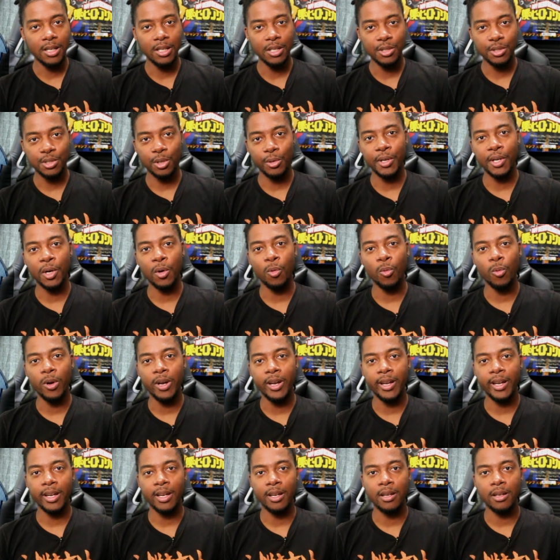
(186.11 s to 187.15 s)
So in a
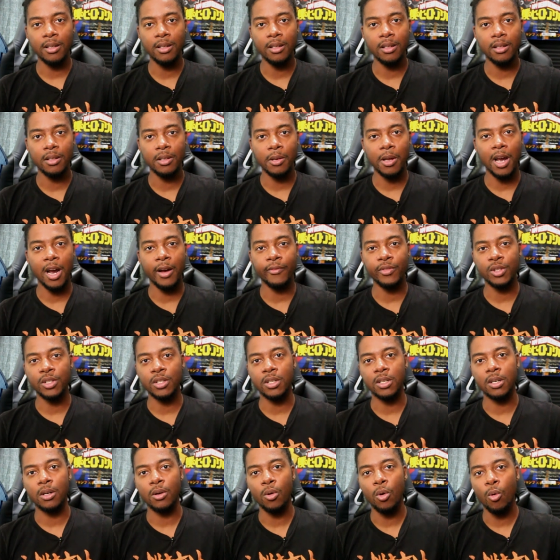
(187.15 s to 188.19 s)
way, you have
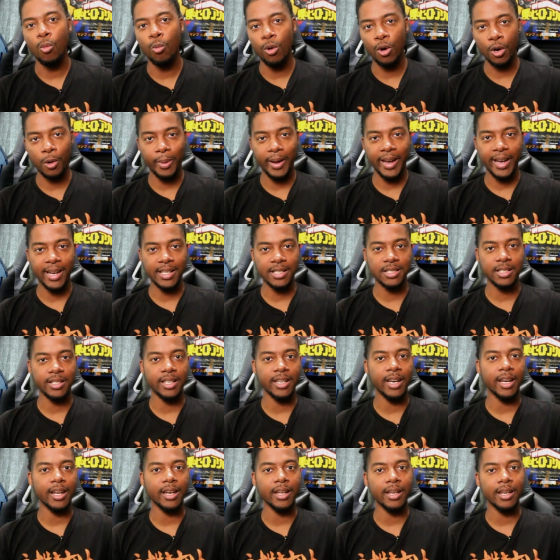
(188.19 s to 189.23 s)
to work past
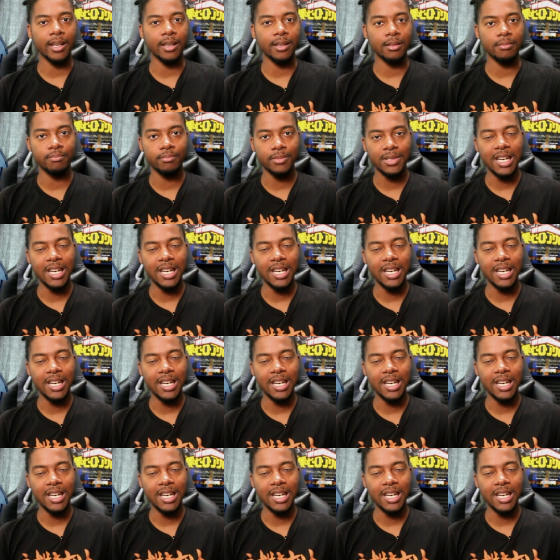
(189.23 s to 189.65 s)
that and